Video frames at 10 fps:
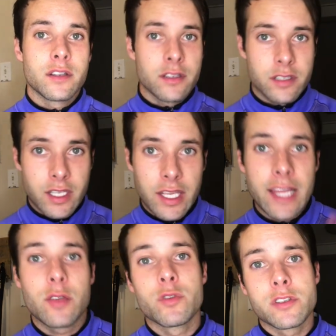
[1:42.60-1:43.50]
to get
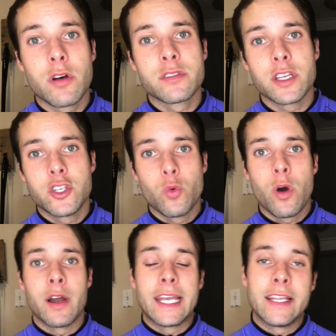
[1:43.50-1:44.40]
the results that you
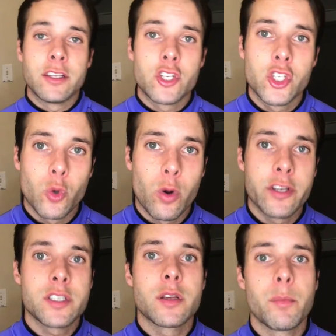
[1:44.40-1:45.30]
want in the
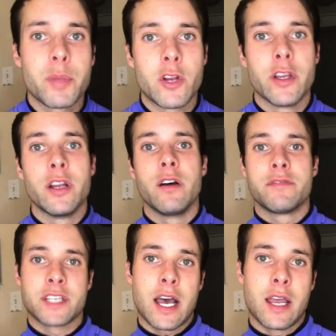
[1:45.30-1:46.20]
shortest period of
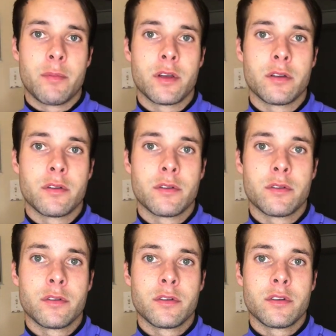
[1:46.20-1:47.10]
time.
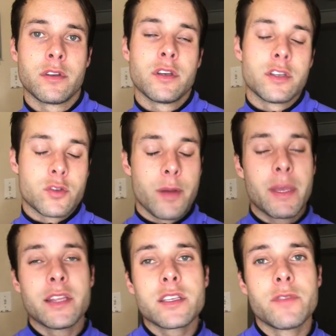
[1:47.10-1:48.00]
So I made
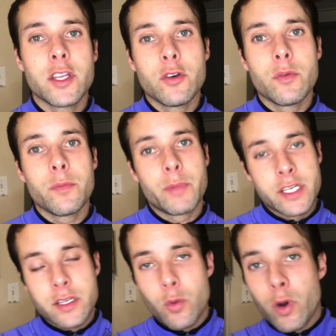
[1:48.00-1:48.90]
this video because
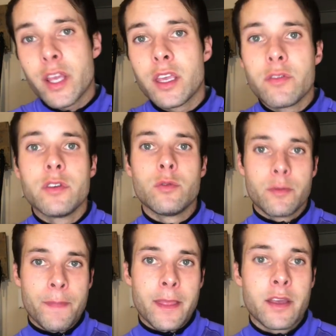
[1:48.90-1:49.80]
I want to give you
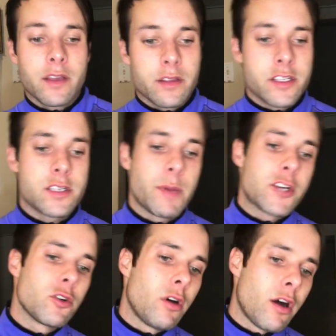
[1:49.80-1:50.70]
this
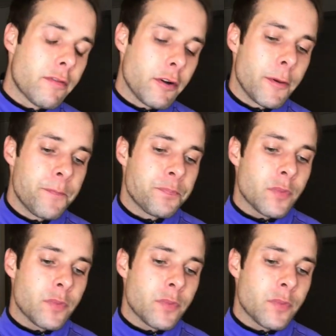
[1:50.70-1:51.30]
special offer,